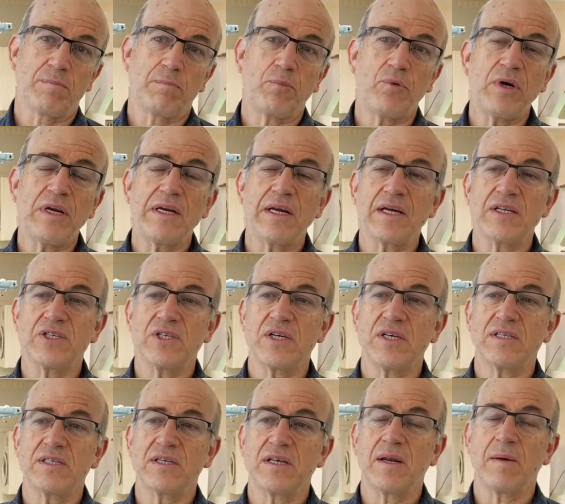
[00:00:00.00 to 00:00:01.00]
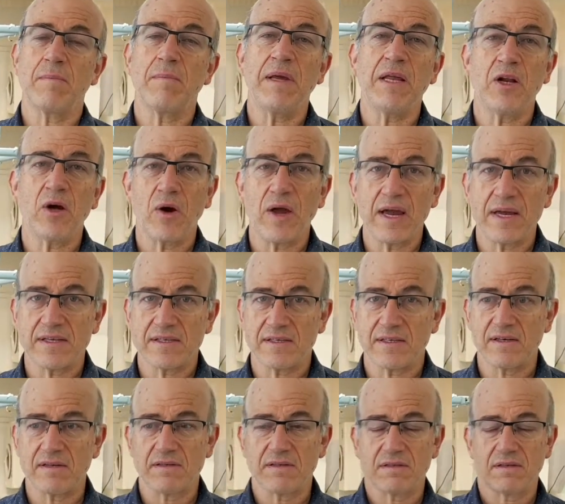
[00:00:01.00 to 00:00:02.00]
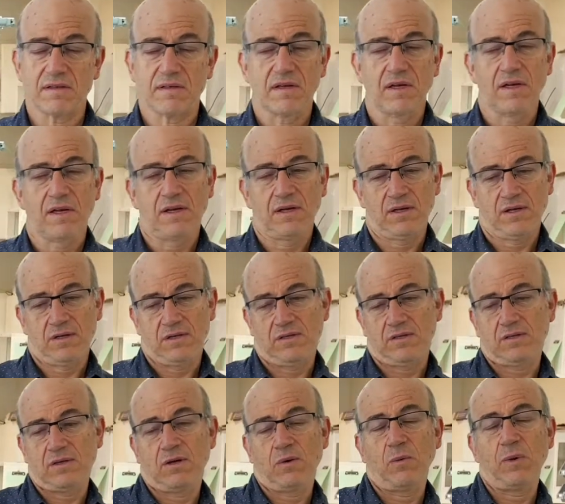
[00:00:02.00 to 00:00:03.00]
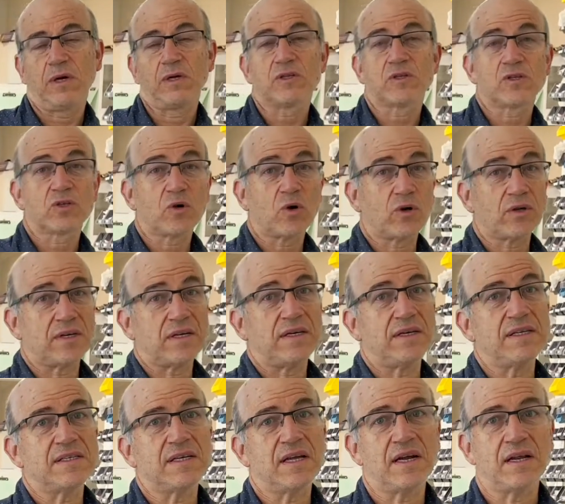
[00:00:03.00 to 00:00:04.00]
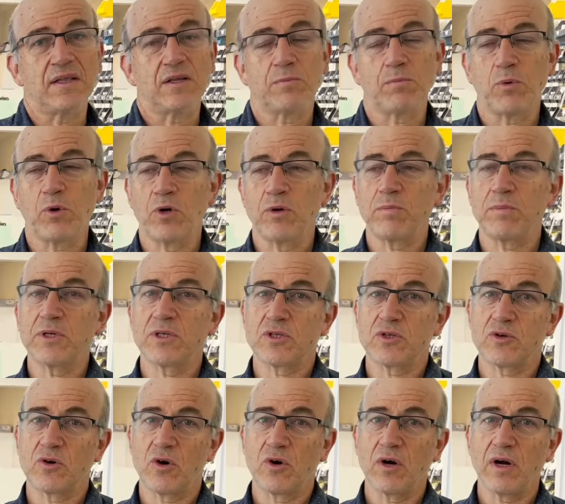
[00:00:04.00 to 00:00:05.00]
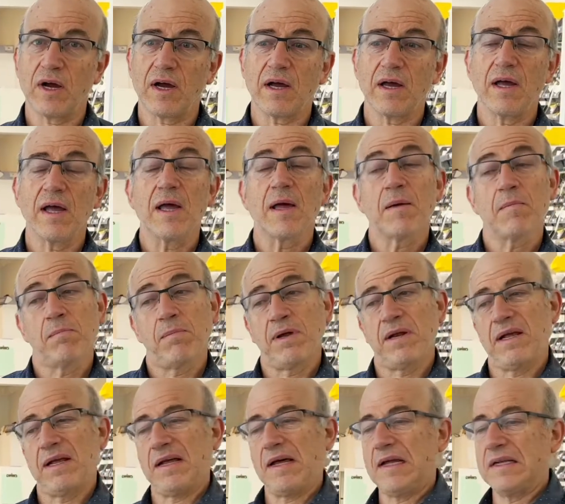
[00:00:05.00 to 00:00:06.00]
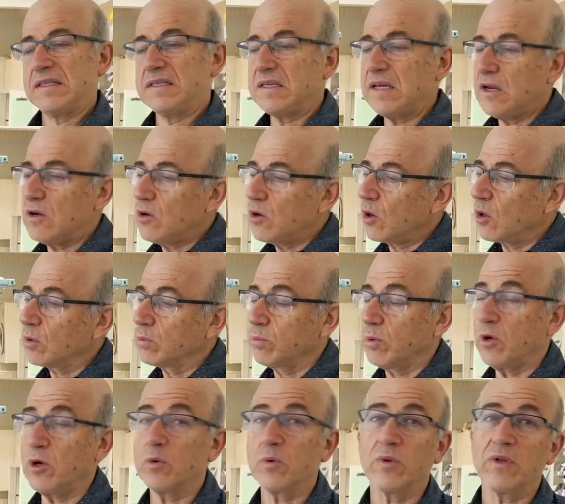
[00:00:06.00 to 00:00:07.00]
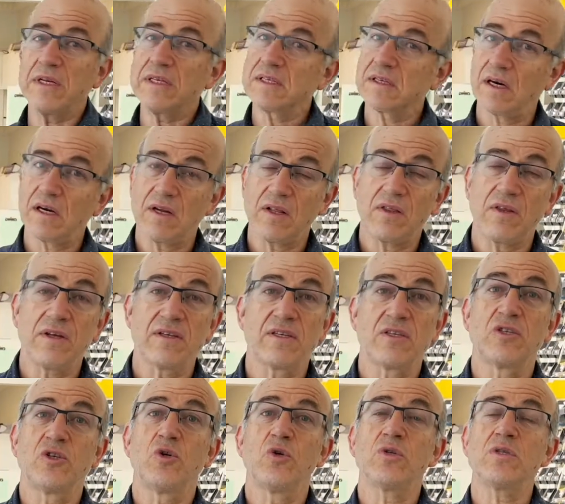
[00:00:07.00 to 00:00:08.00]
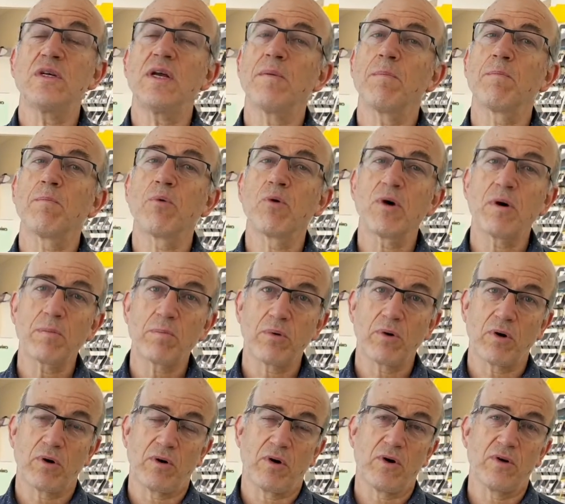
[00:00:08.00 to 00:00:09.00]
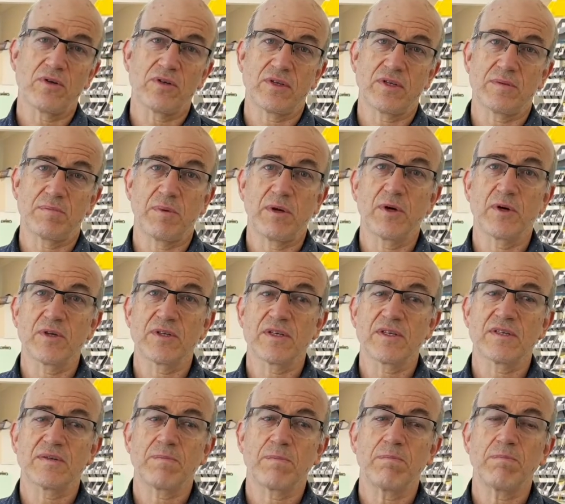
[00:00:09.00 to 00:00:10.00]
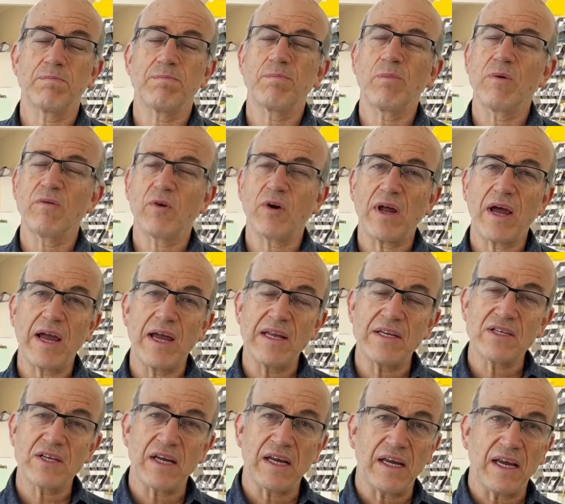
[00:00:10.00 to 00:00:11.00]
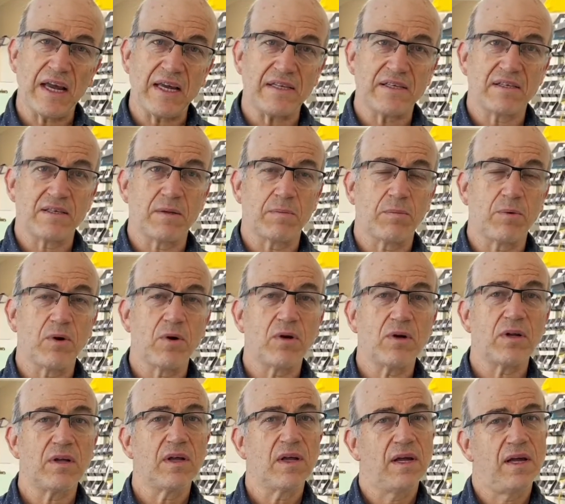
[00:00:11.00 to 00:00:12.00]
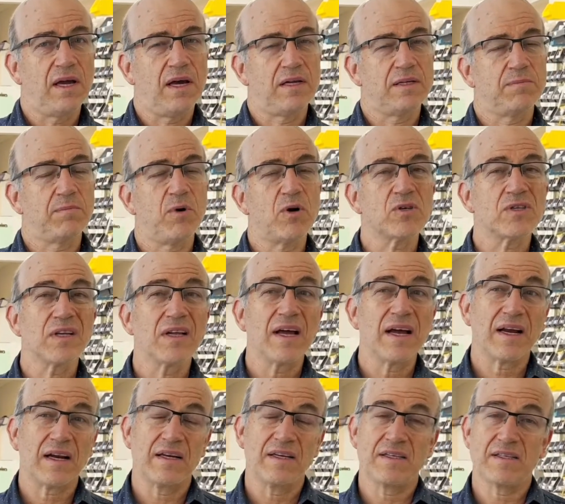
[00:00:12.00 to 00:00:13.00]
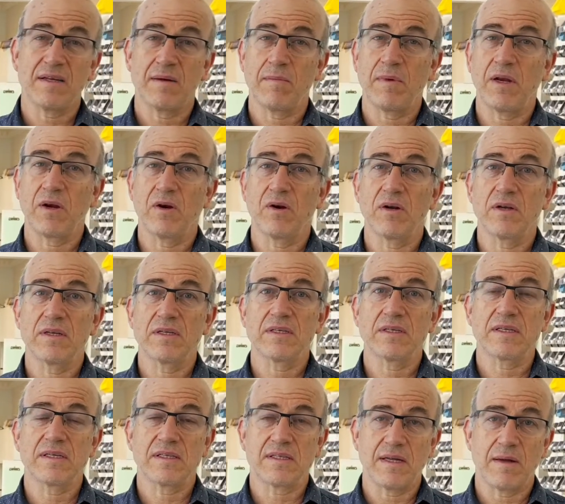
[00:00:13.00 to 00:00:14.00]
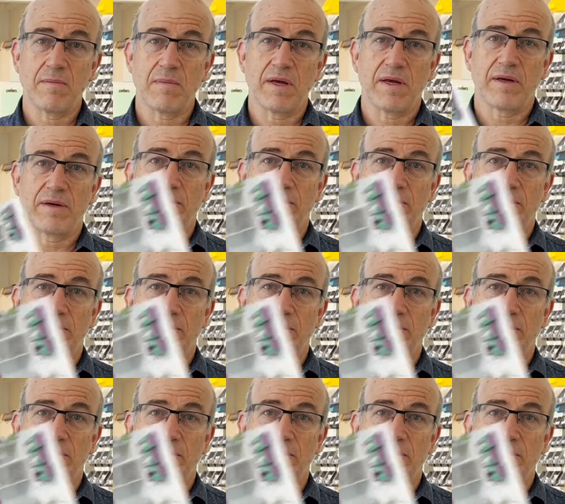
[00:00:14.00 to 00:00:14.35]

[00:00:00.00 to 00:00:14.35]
pre-digested amino acids, so we can start at least getting the bird a bit stronger. But a 10-year-old bird with these kind of things is usually a poor prognosis because we've got age against the bird, and it's most likely something systemic. In